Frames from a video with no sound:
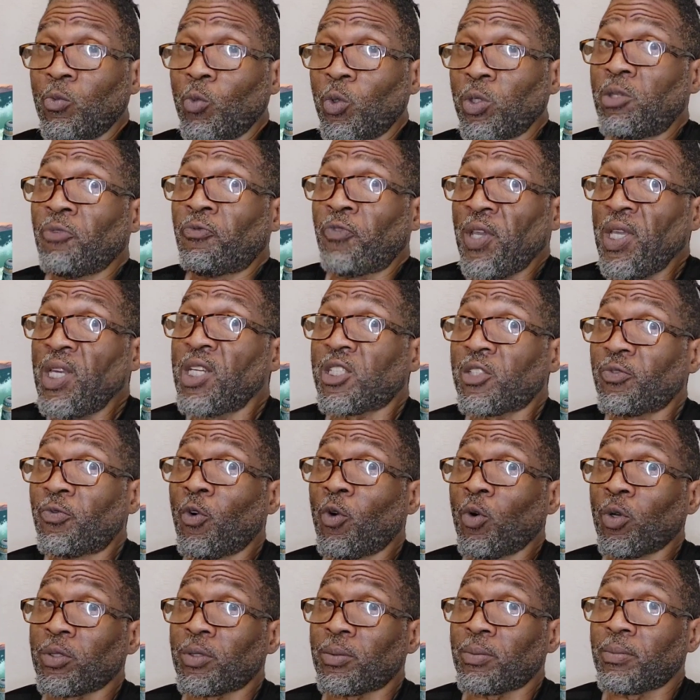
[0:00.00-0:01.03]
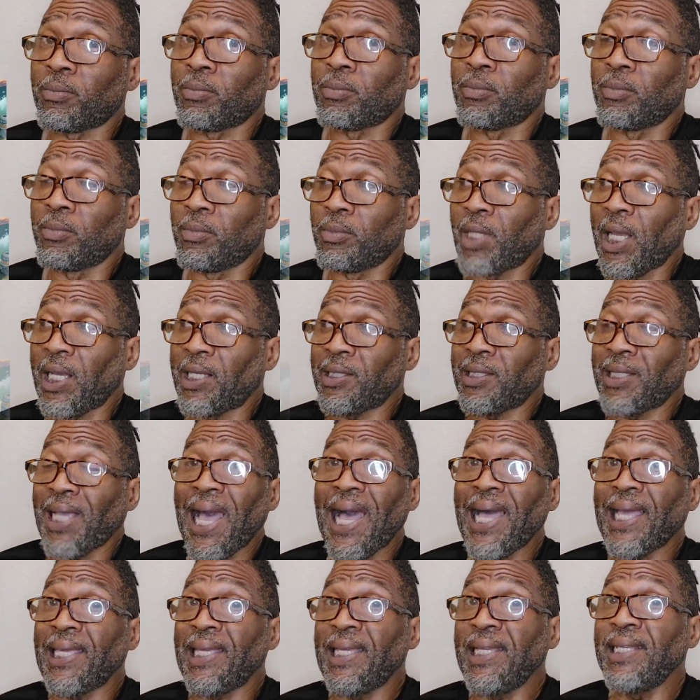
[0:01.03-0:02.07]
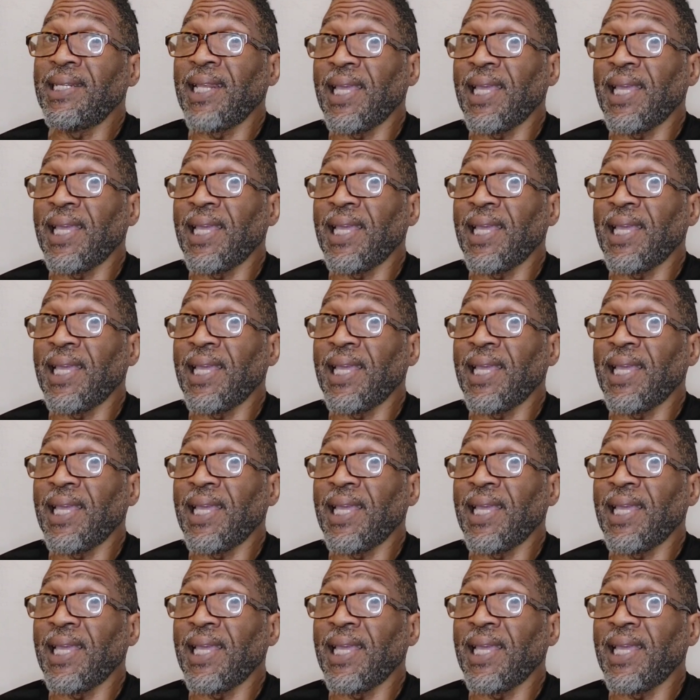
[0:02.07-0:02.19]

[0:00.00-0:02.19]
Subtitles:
with the Phoenix Force. That's how he